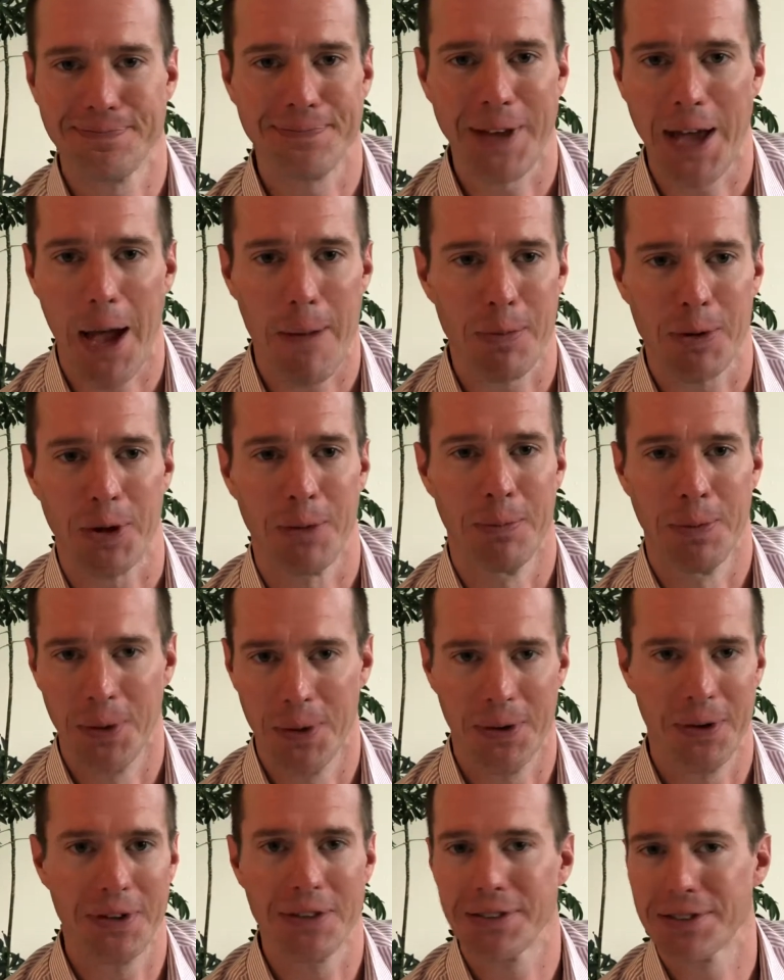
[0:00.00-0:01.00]
Apple
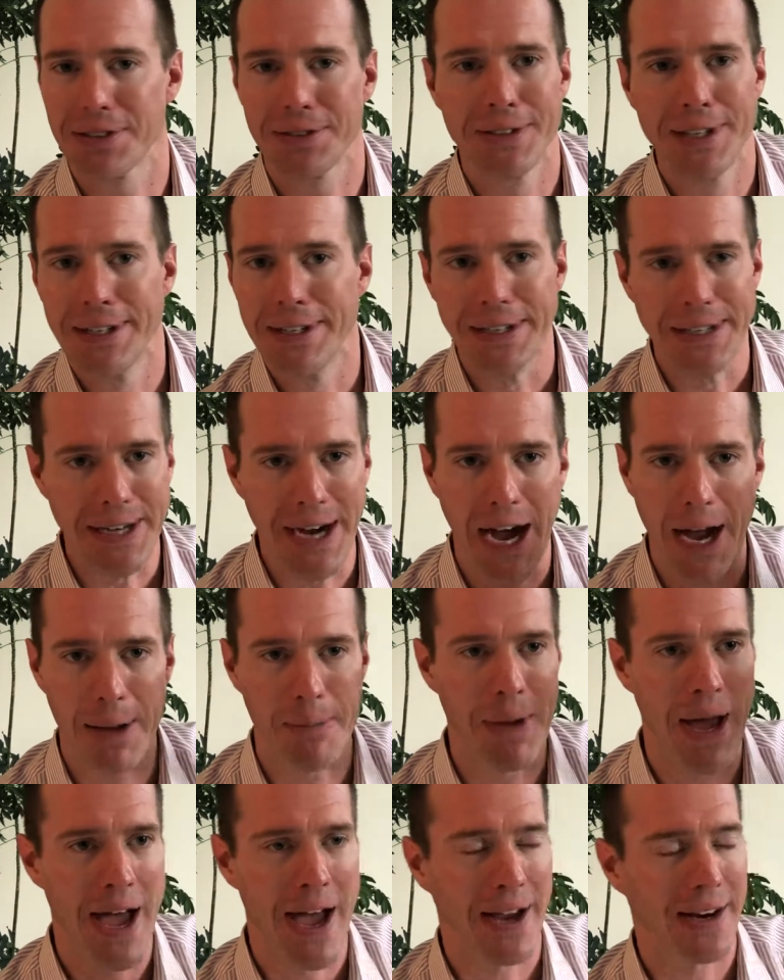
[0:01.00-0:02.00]
Computers,
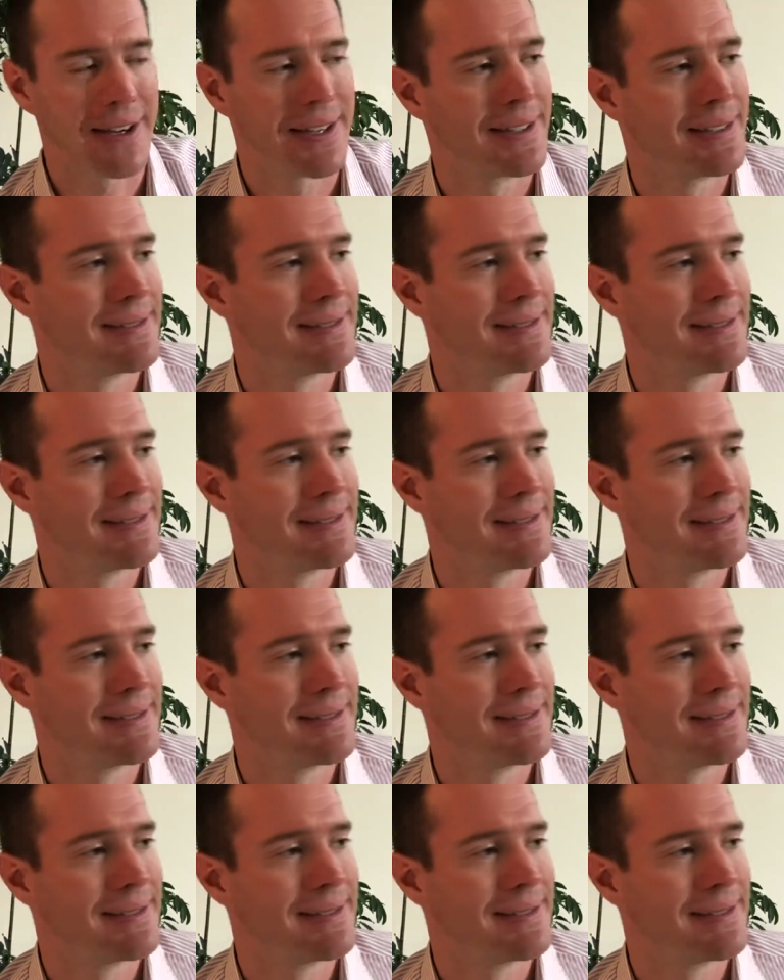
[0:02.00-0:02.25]
iMac.